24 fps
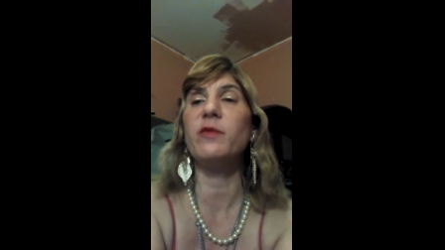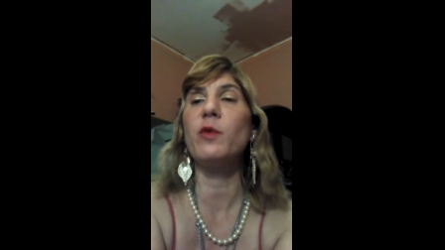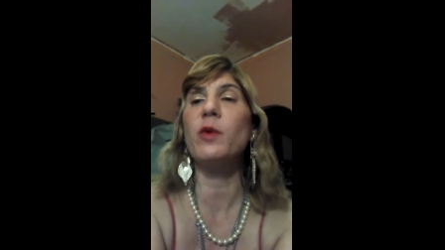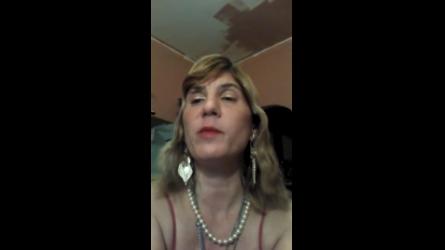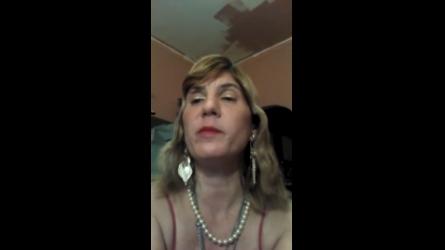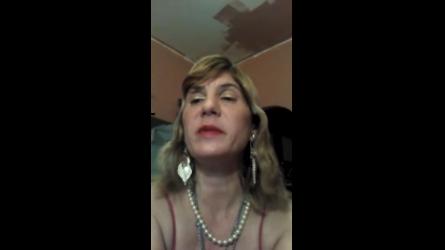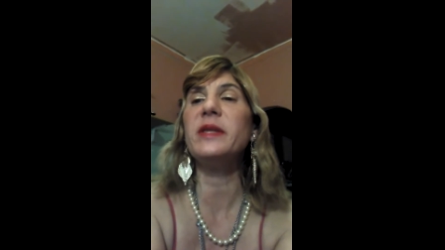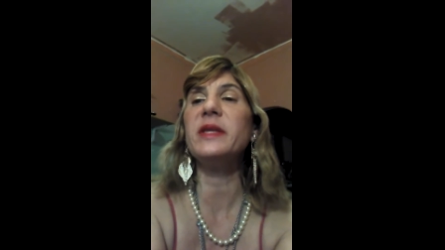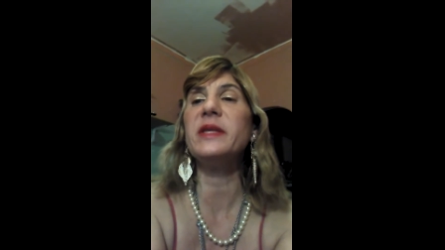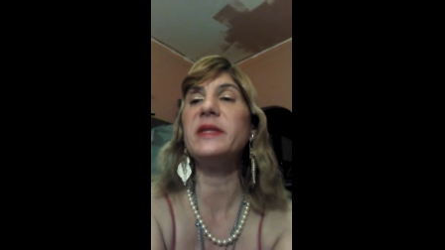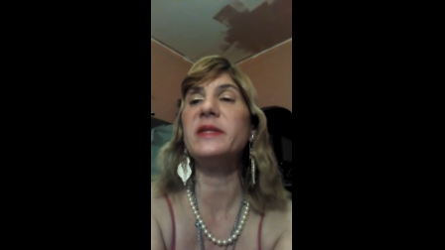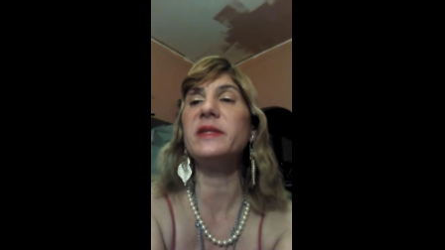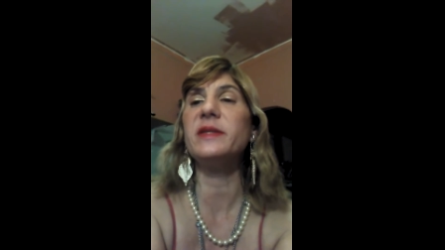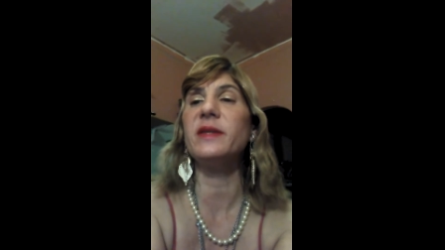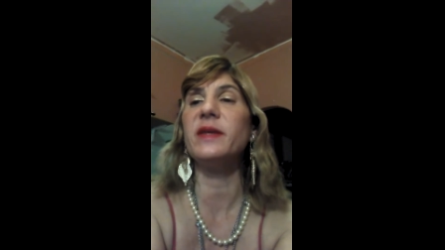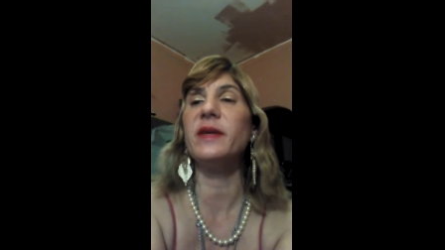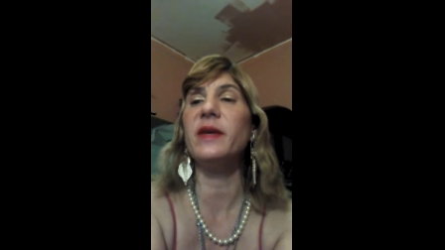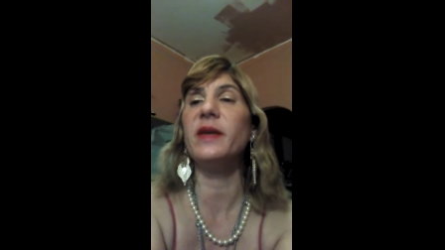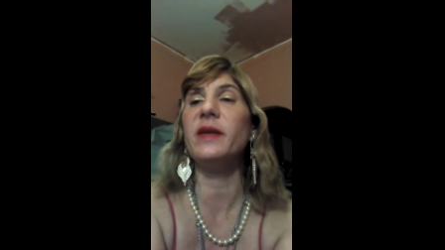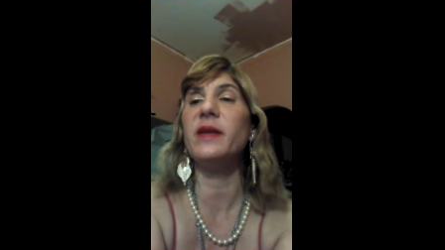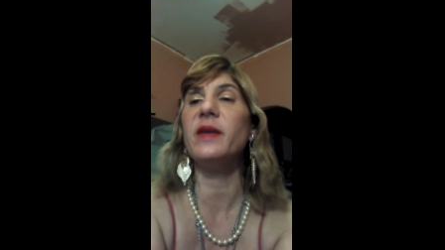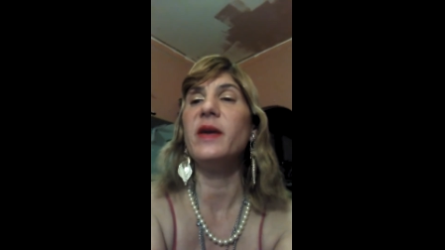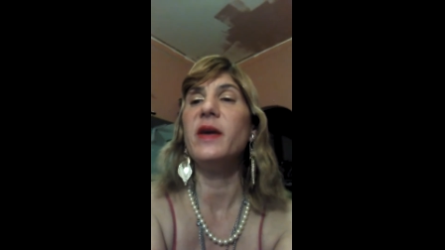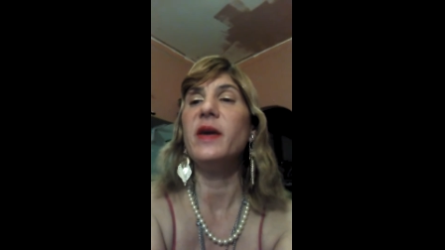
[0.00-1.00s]
formerly
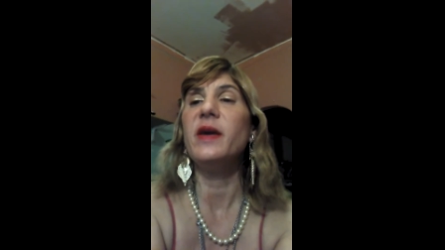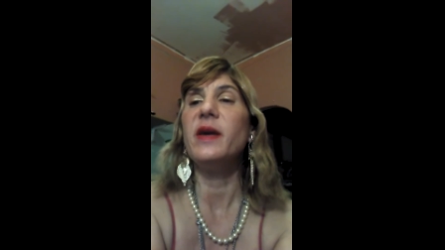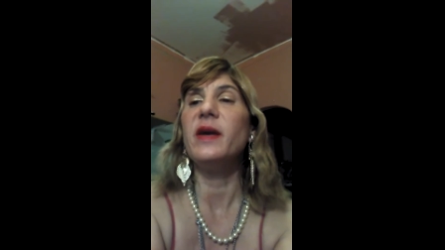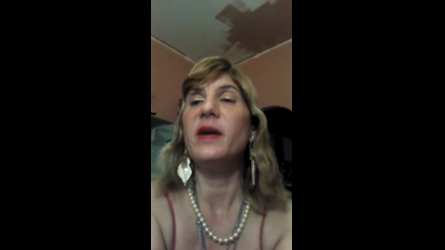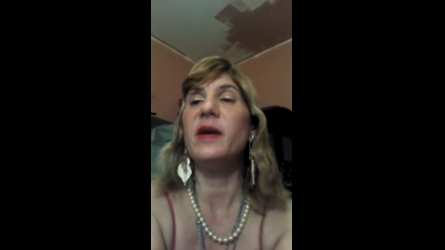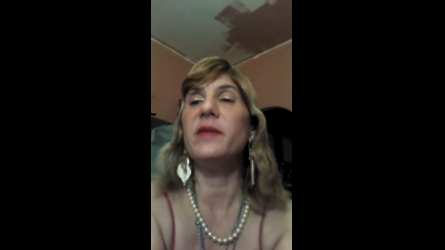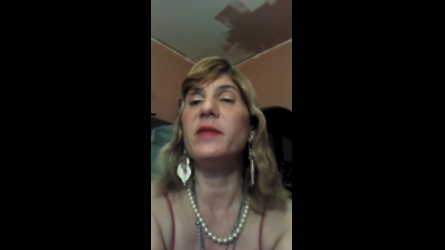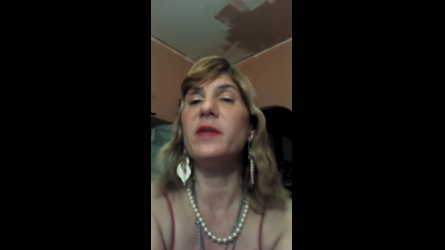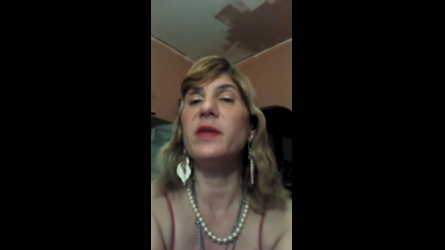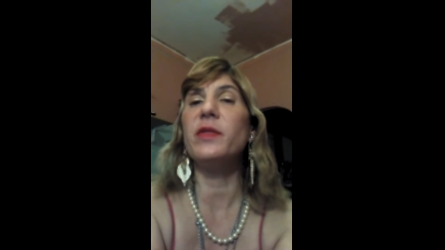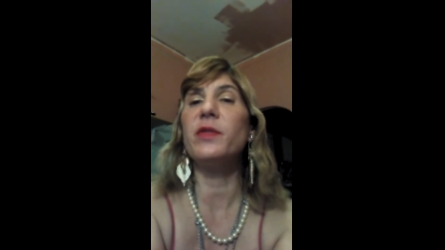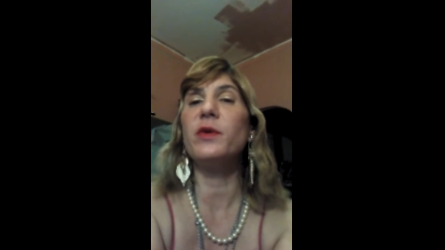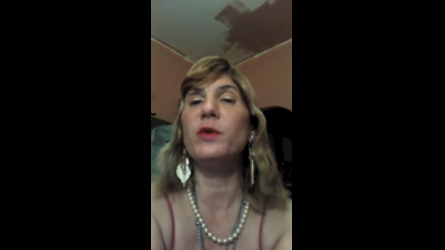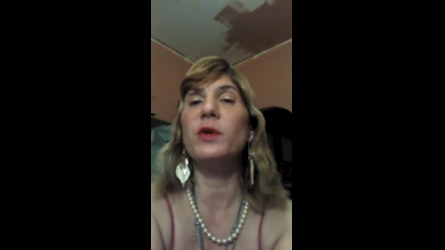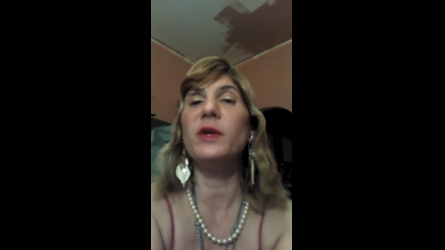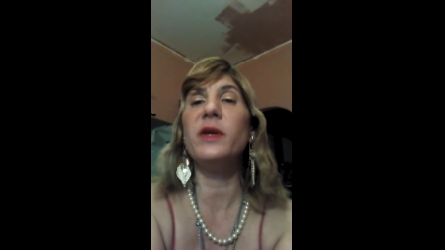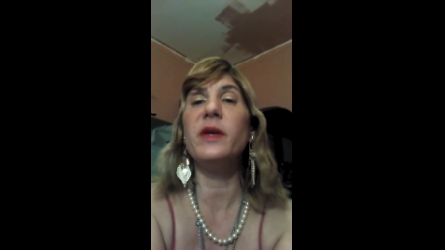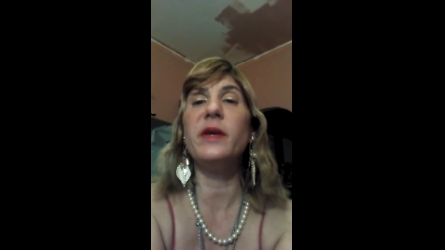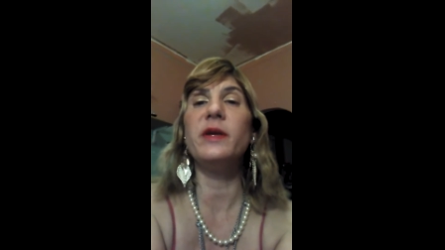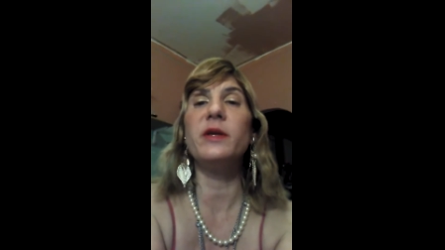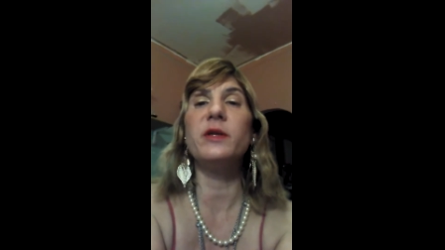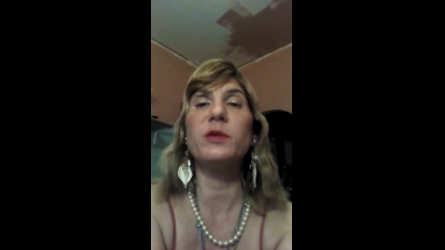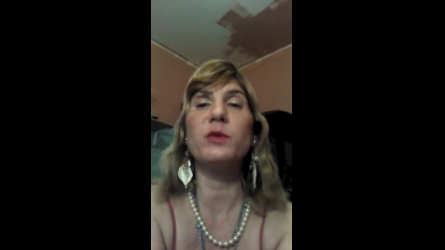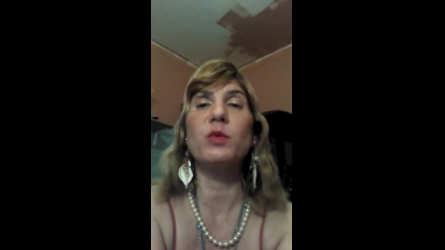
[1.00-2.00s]
seen in the 30
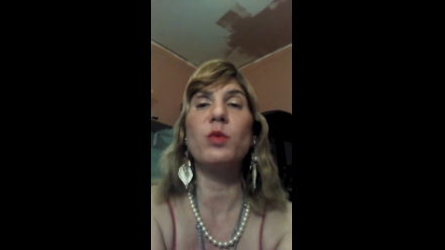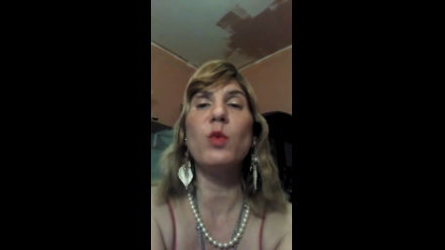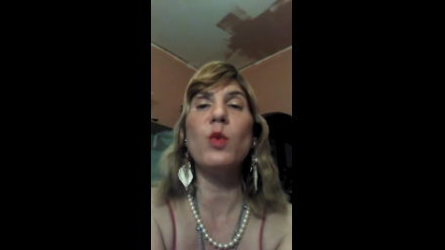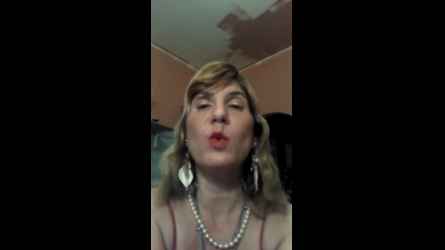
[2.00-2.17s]
Years'